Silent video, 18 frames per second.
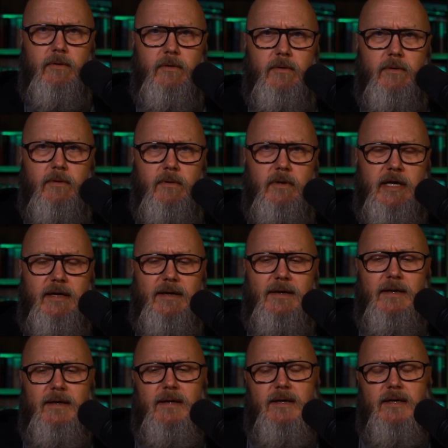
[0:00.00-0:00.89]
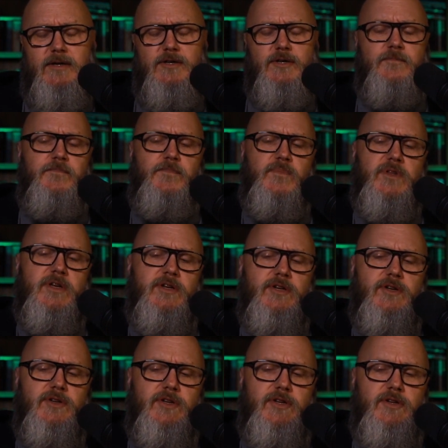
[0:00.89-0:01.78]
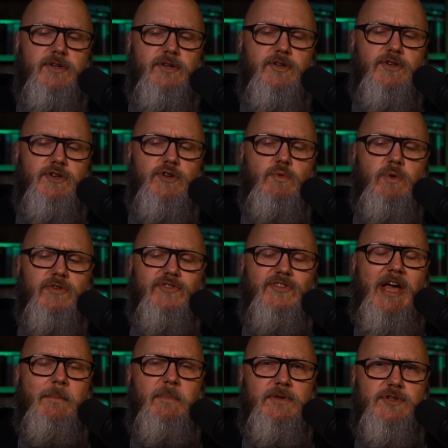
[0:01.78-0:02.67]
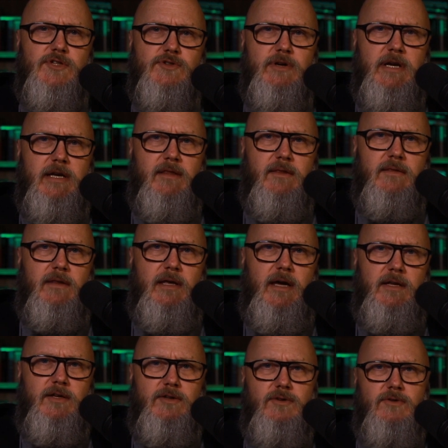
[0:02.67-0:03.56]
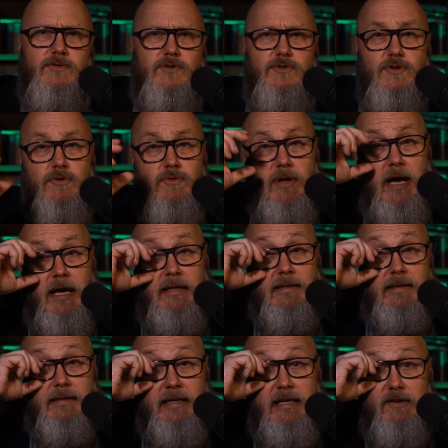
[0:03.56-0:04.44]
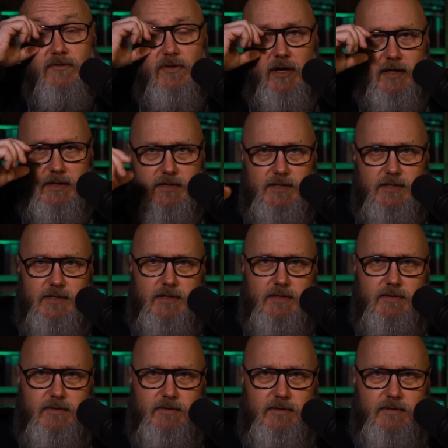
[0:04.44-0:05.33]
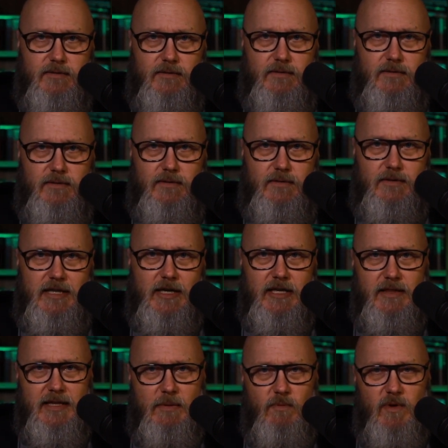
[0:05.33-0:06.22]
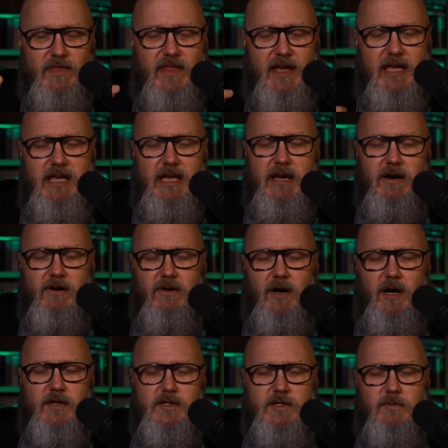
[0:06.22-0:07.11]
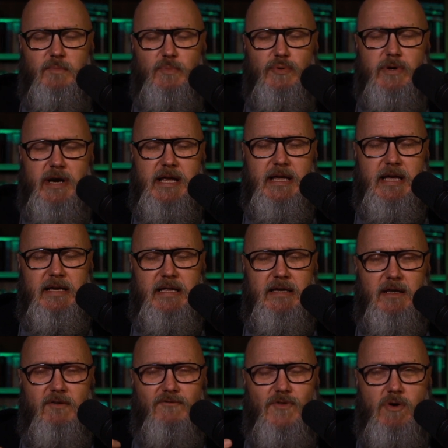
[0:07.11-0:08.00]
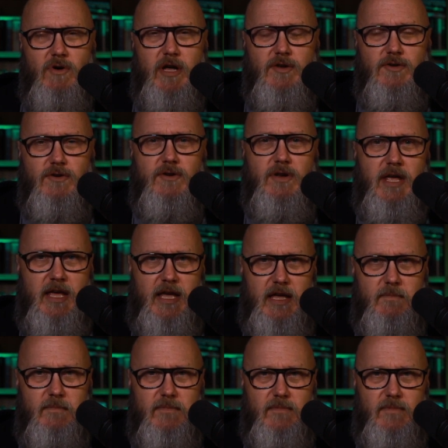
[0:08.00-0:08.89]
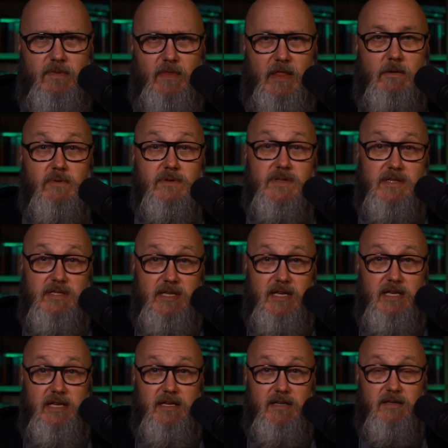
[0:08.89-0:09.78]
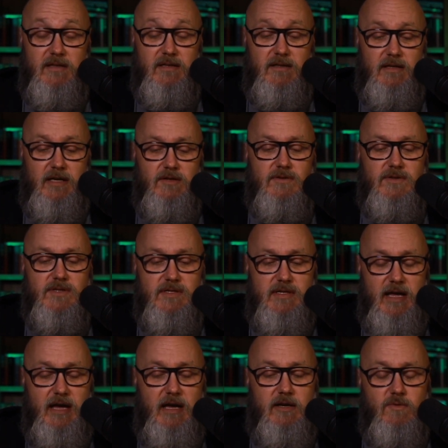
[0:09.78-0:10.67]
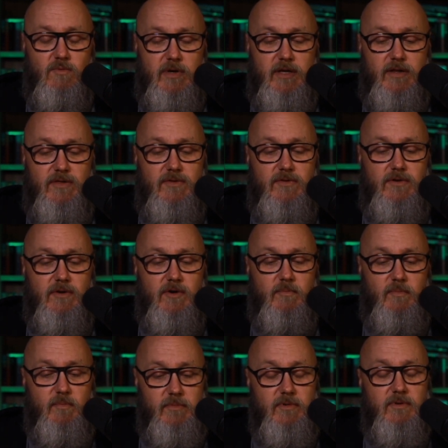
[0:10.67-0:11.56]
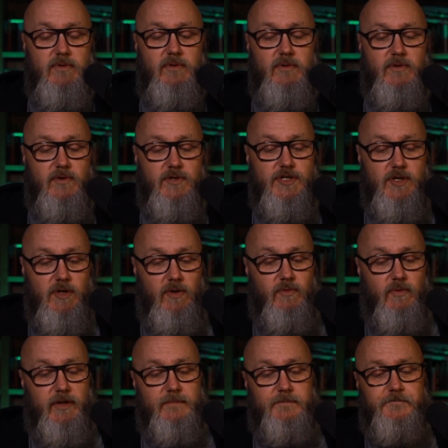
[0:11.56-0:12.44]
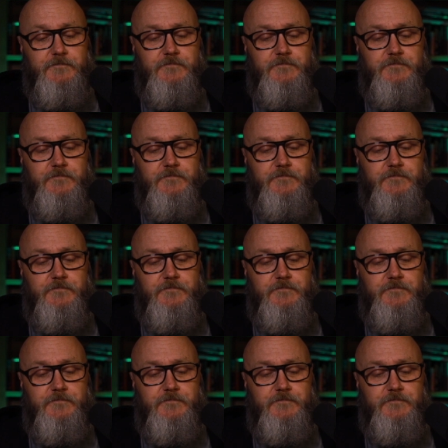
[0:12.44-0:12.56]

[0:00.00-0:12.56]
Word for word: Like you will demonstrate that you do not leave us. That when they hear us praying and invoking your name, they will see that you stand with your children.